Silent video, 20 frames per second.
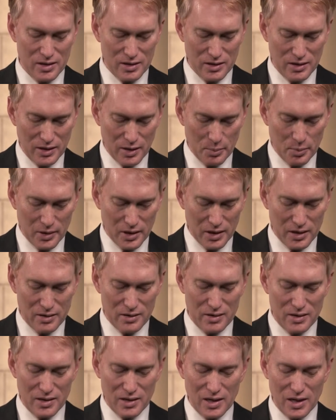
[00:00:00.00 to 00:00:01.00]
liberty,
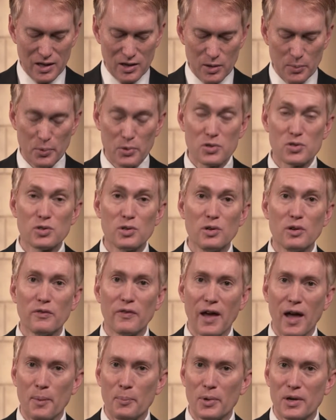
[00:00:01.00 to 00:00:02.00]
and the pursuit of
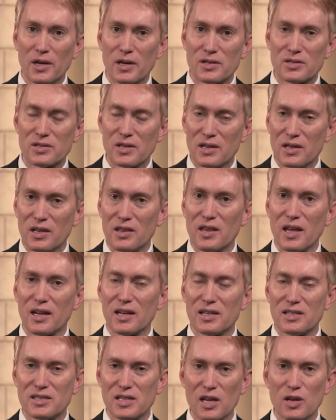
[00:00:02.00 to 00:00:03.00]
happiness. And then they
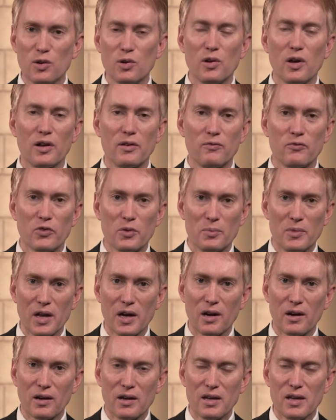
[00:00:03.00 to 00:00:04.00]
continued on from
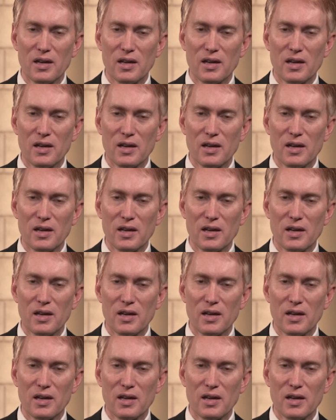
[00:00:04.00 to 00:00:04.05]
there.